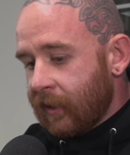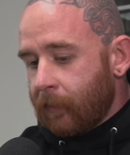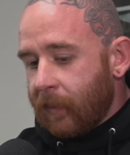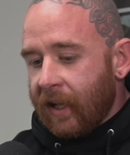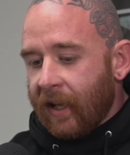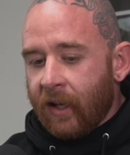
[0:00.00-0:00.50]
to
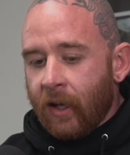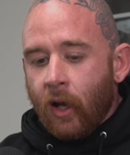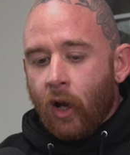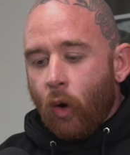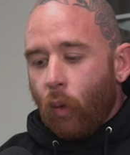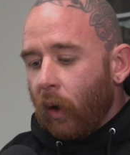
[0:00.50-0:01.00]
be
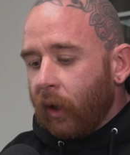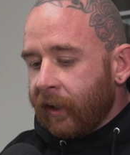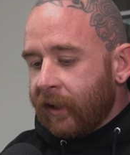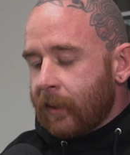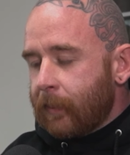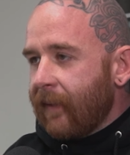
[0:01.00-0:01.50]

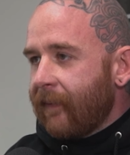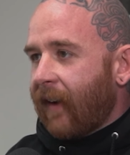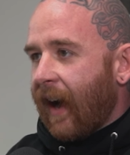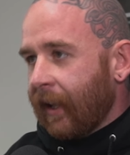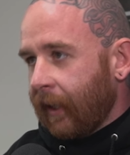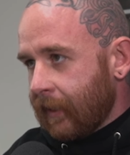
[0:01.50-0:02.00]
willing to be
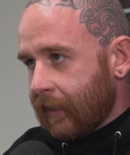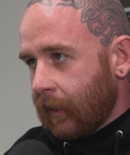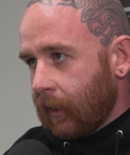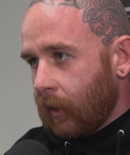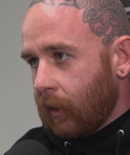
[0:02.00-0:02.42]
violent